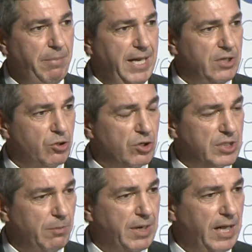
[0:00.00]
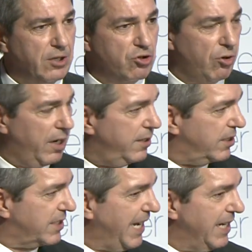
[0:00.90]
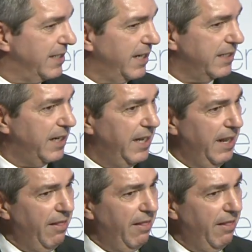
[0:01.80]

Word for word: based on some cultural understanding